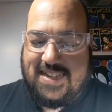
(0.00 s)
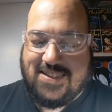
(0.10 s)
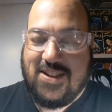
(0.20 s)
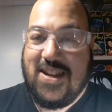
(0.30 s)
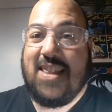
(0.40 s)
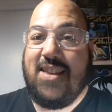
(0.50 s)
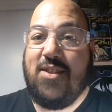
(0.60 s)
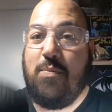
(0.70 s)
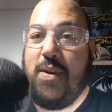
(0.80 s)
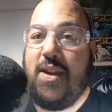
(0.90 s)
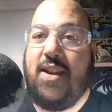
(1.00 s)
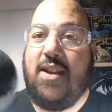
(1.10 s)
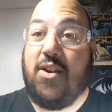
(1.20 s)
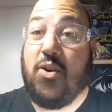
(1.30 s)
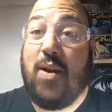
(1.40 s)
So yeah, this will be
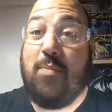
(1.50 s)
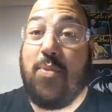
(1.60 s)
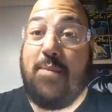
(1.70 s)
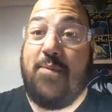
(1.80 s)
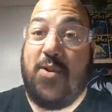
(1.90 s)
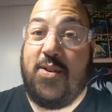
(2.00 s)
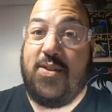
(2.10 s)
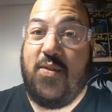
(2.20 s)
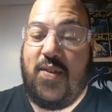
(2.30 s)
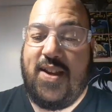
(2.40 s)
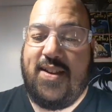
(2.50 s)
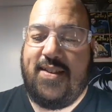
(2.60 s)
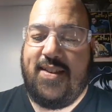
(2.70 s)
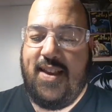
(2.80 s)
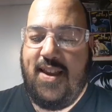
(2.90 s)
a great prop for Sophia's